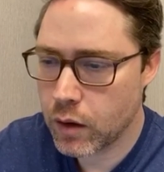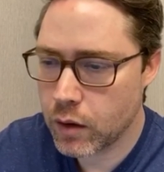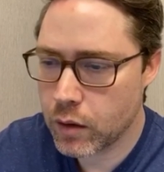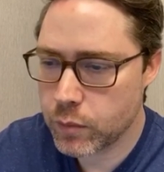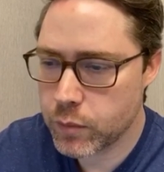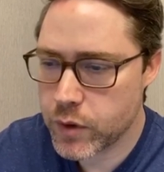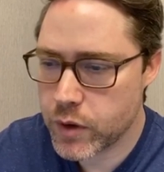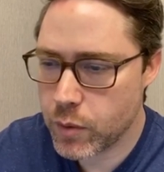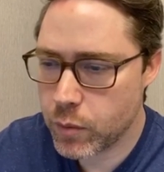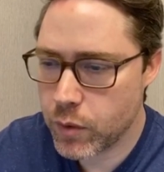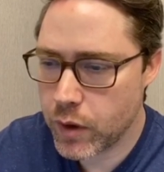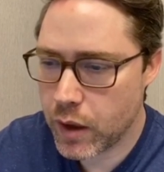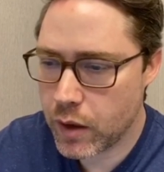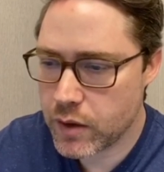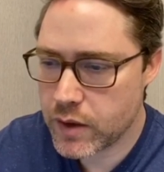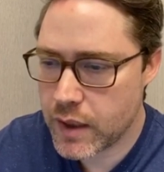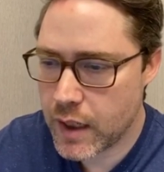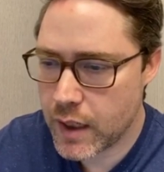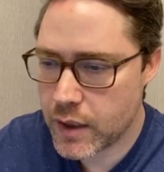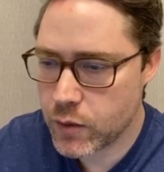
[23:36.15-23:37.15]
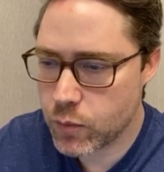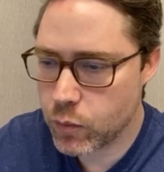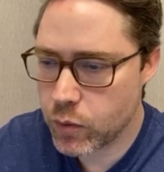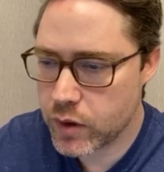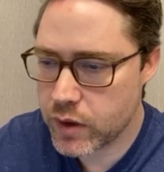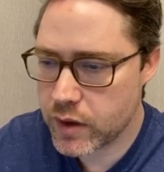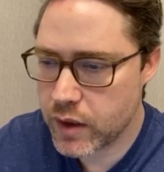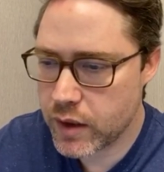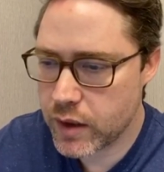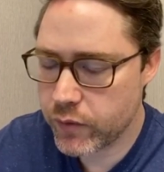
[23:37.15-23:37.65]
Someone else asked, what's
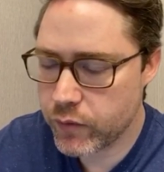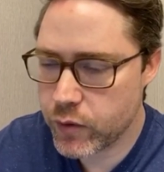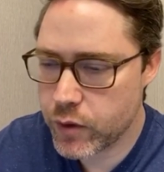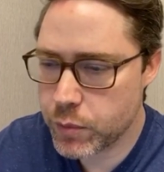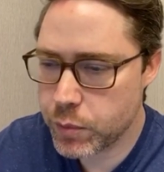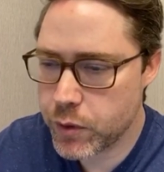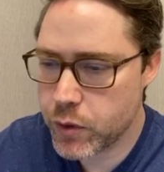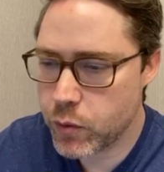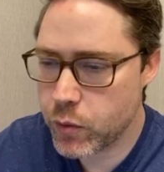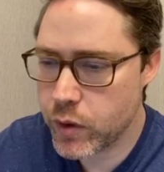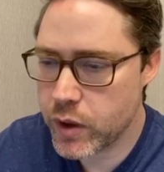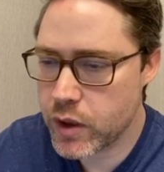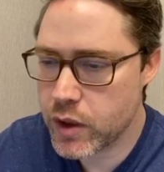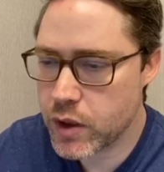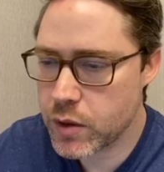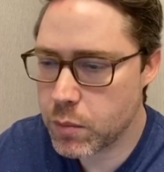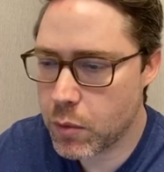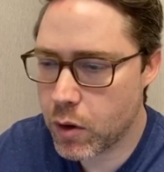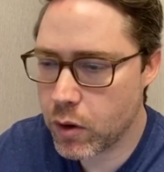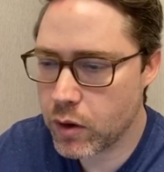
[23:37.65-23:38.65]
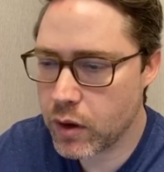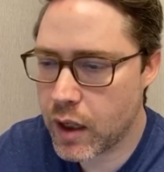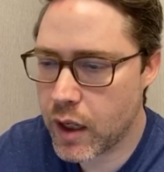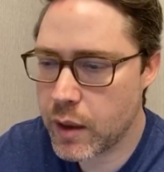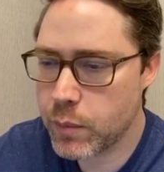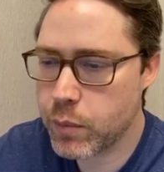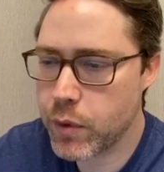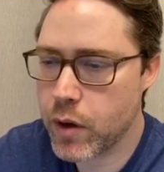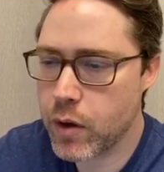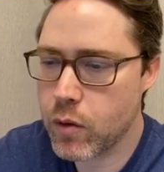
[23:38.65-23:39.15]
the difference between smart
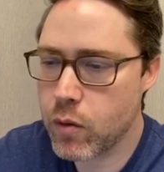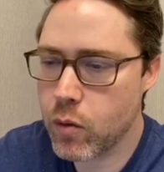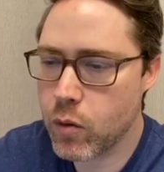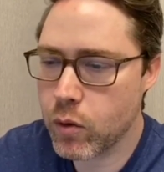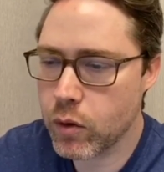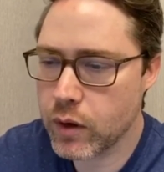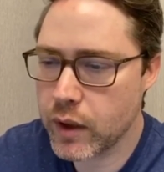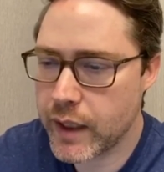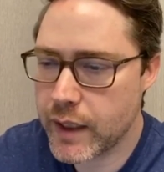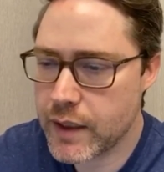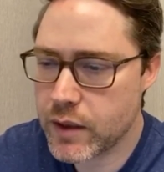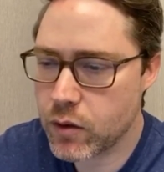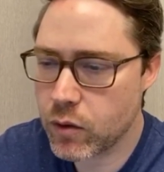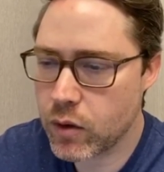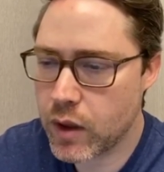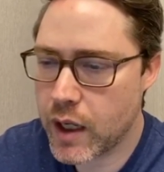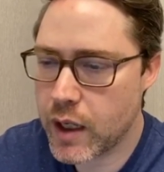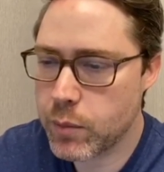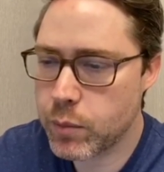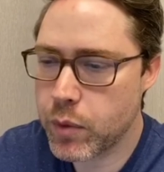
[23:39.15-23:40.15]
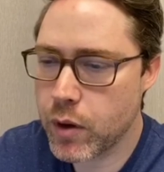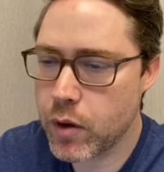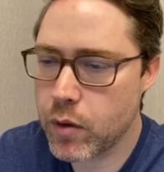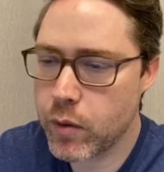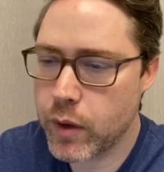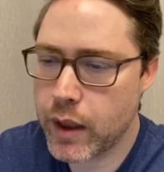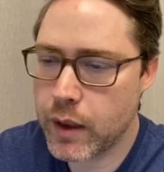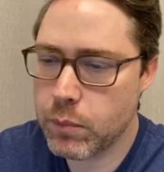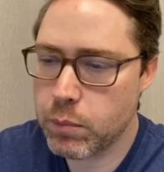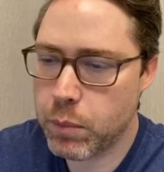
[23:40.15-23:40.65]
lipo or laser lipo
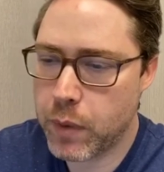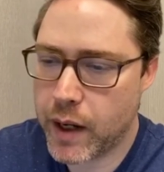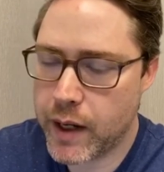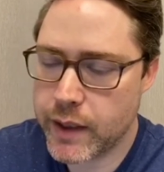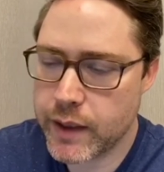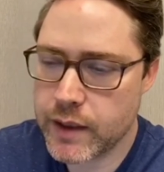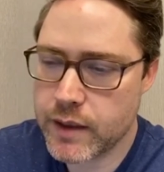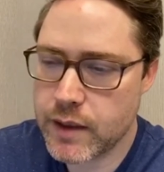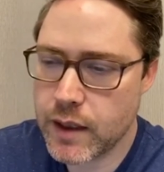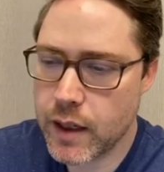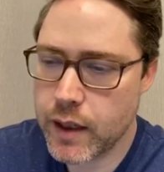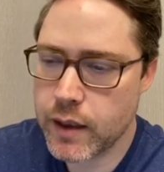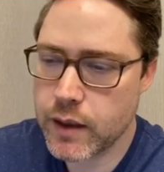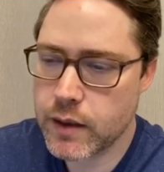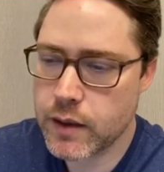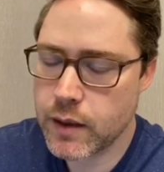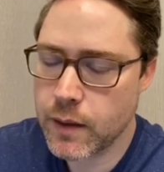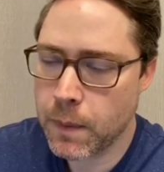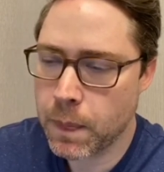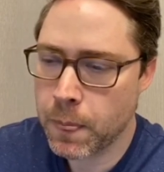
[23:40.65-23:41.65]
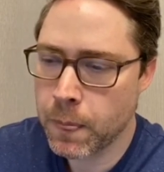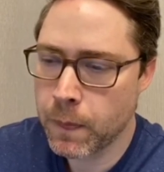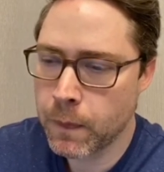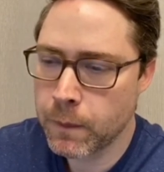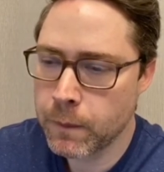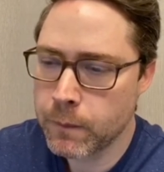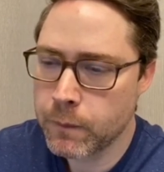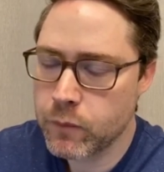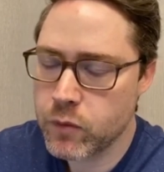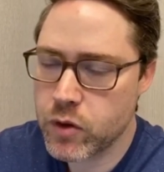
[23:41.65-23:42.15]
and body tight?
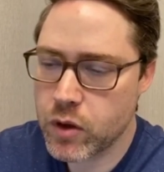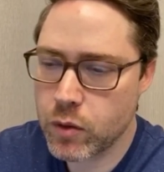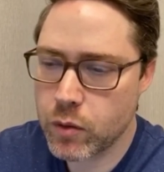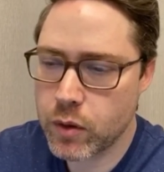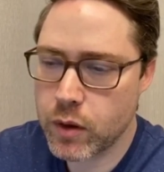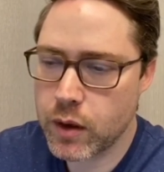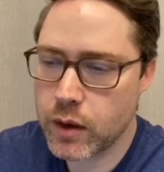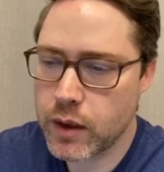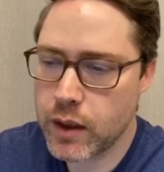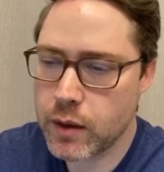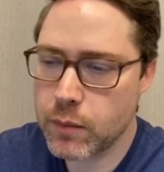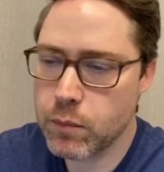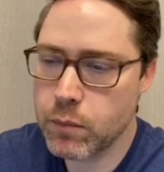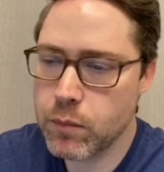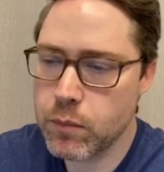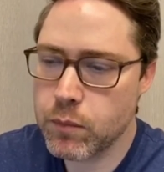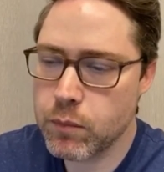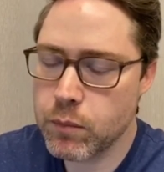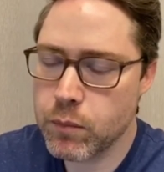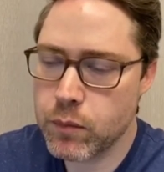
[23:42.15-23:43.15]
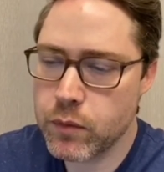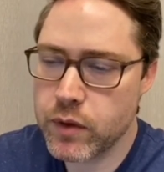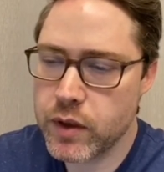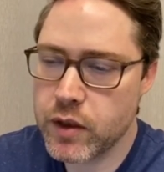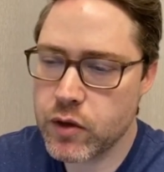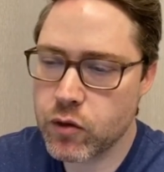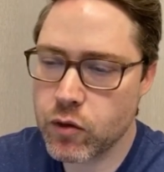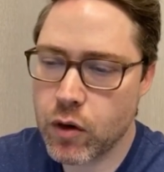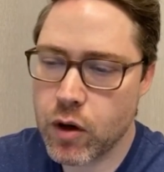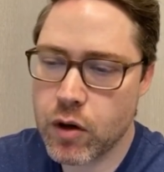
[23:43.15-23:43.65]
So again, these
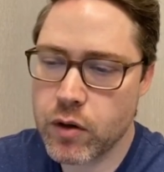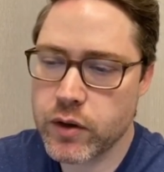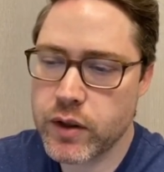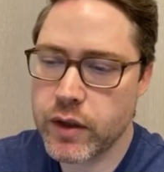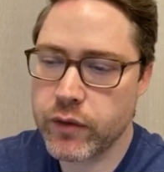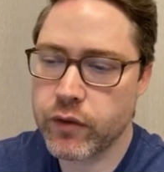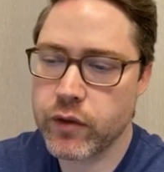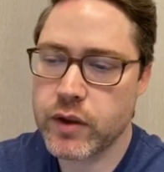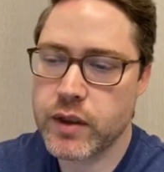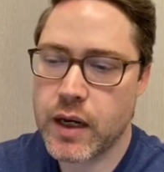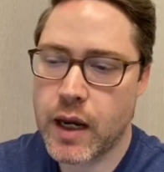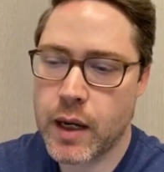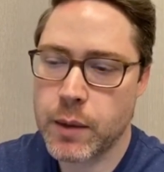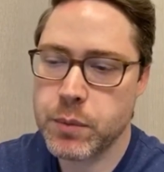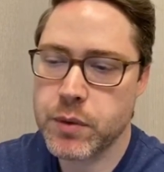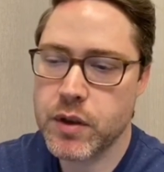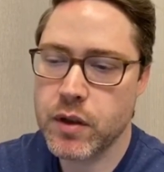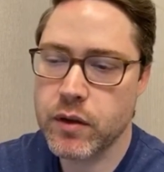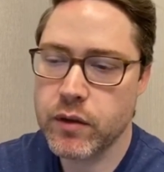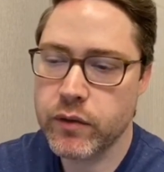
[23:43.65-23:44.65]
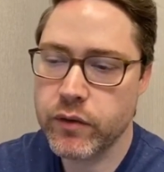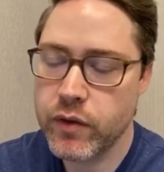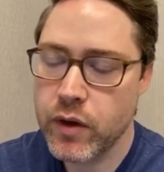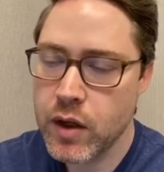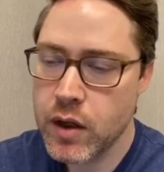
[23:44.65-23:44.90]
are all different types of